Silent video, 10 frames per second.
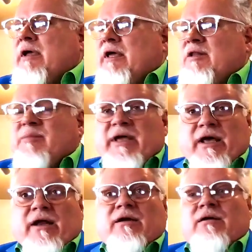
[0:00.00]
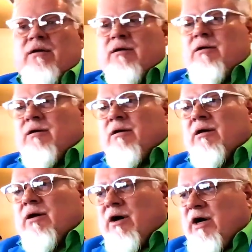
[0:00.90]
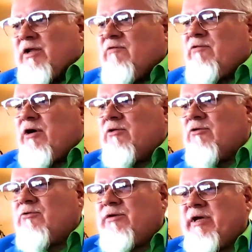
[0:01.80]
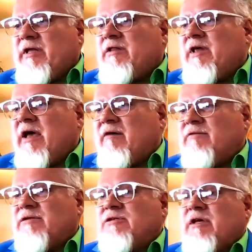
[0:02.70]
In the beginning, God the Father created the heavens